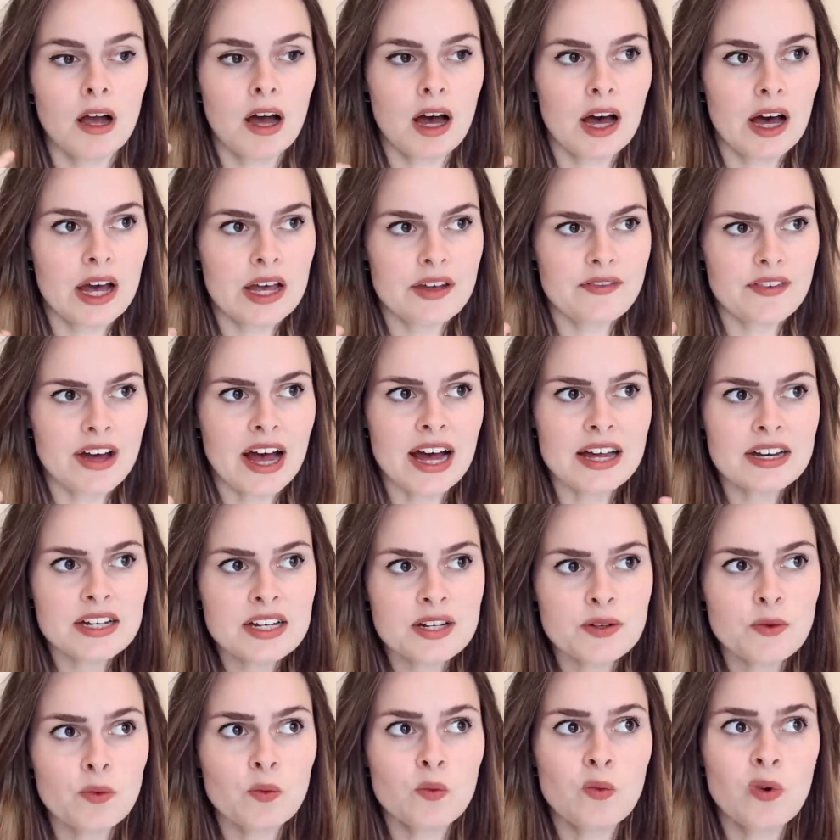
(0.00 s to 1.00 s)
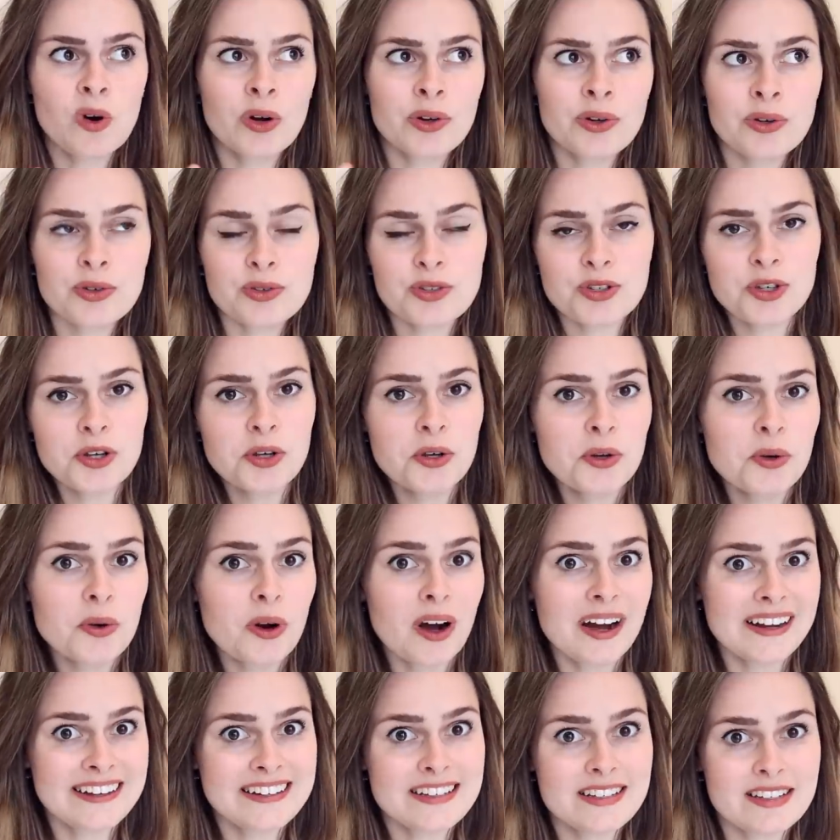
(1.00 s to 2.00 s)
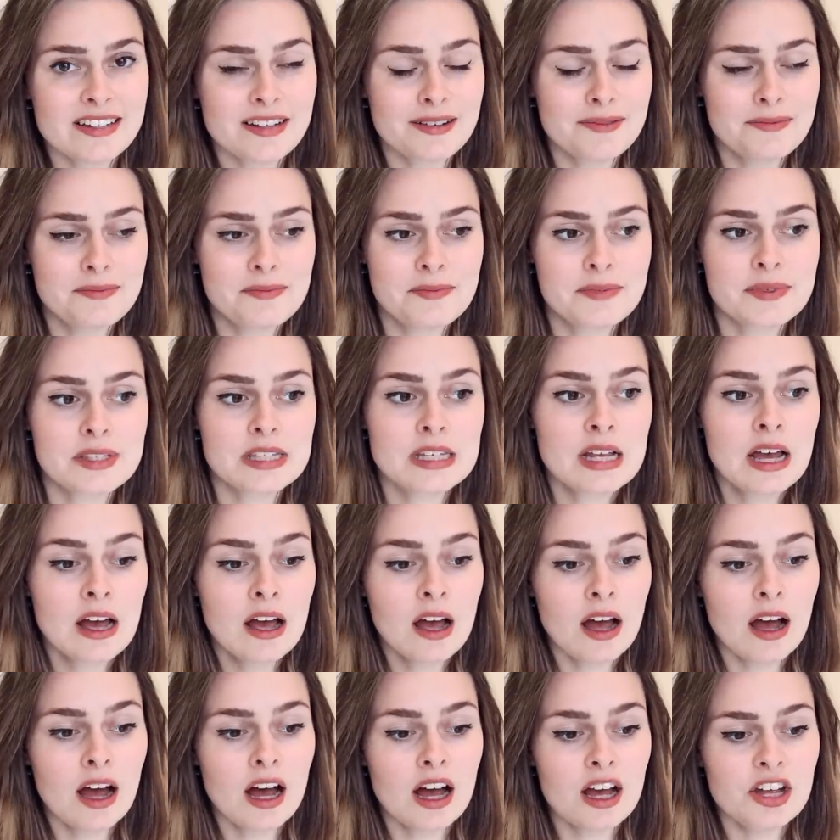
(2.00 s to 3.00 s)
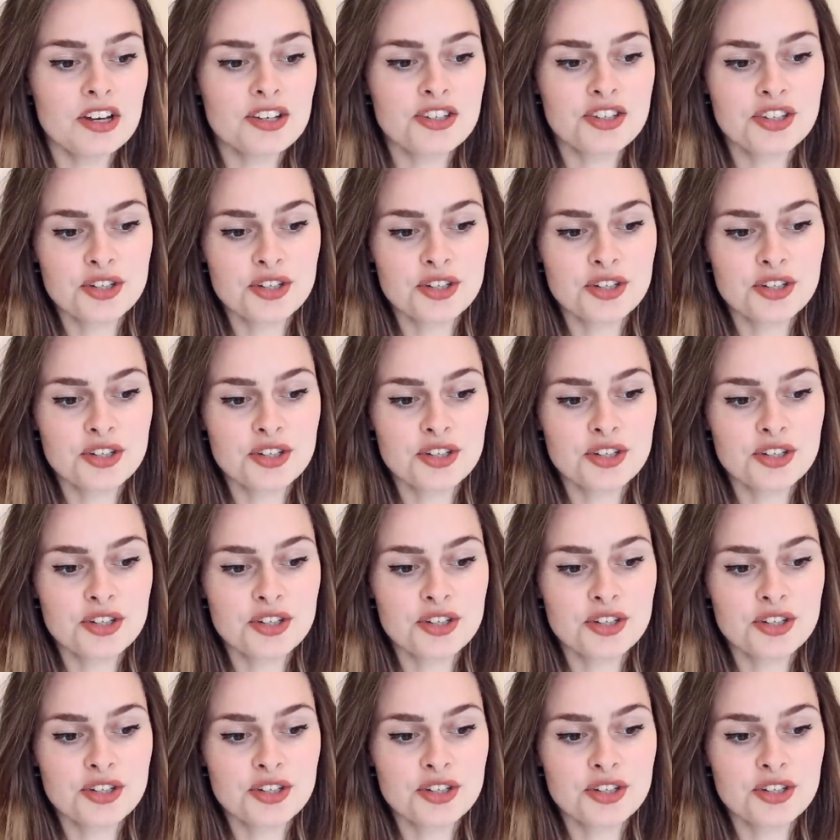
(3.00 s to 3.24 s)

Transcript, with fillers: I've added one or two items uh,